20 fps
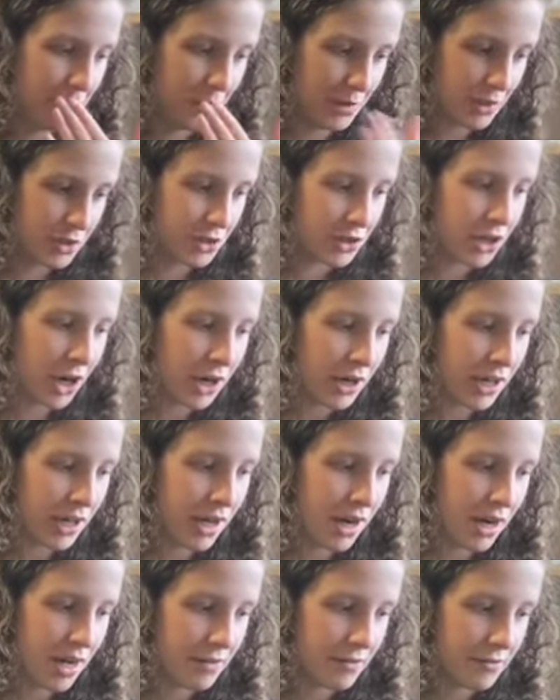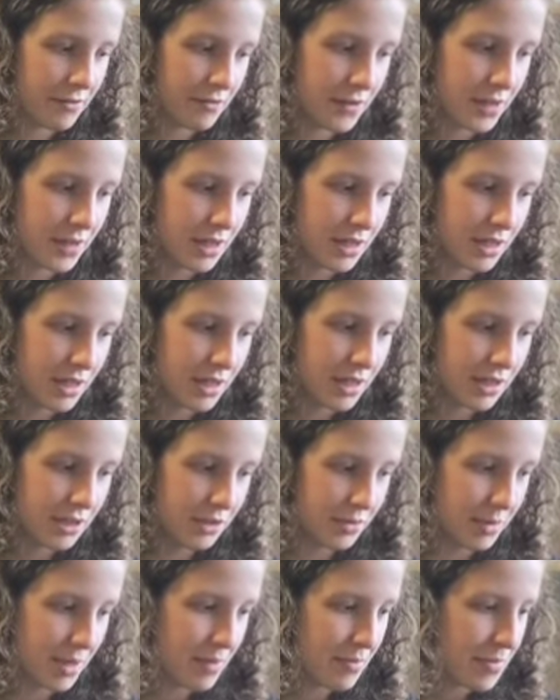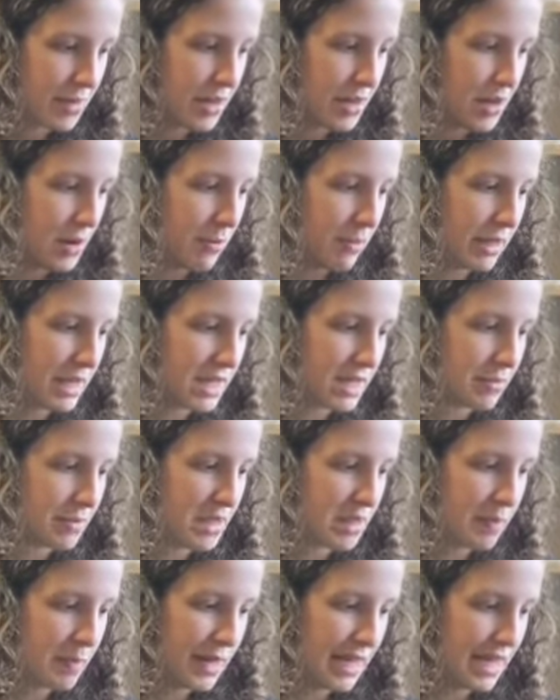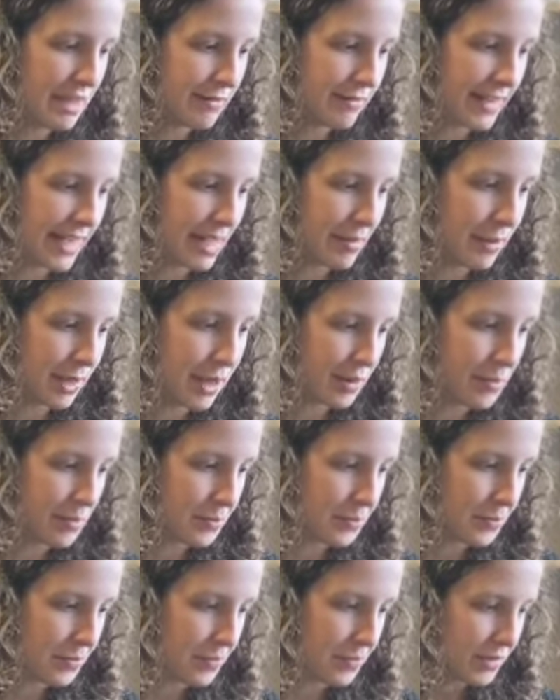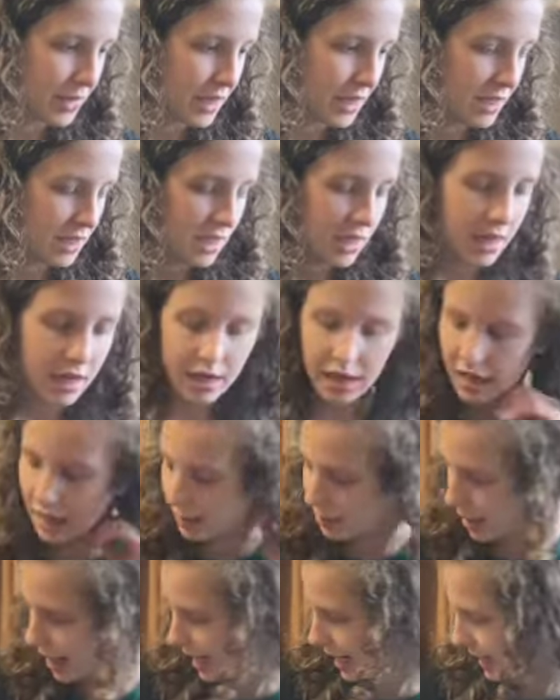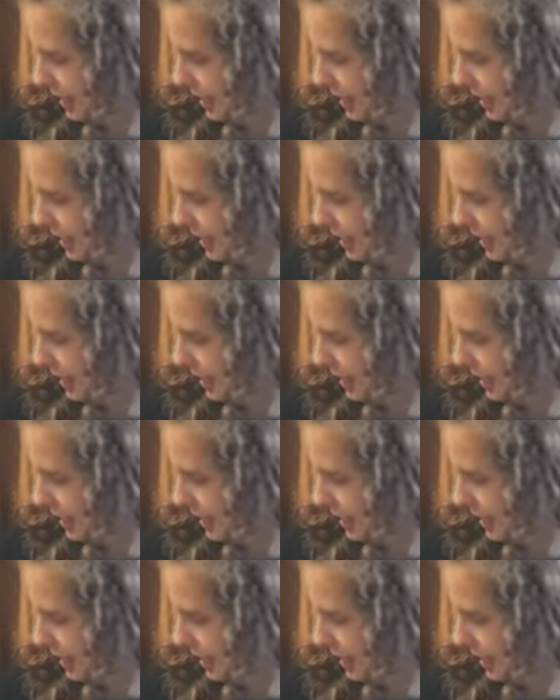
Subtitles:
Starting off, with some spinning fiber. I